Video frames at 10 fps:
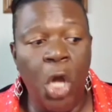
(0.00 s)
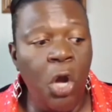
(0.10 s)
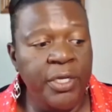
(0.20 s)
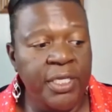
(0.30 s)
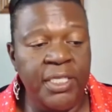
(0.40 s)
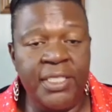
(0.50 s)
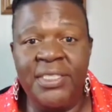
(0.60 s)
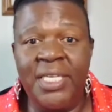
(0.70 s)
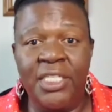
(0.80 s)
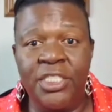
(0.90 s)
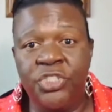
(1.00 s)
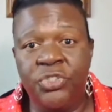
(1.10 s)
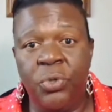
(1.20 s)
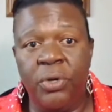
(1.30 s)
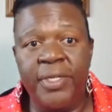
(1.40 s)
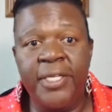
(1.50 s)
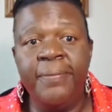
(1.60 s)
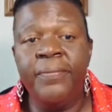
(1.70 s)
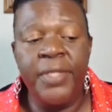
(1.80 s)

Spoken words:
talking and telling a story,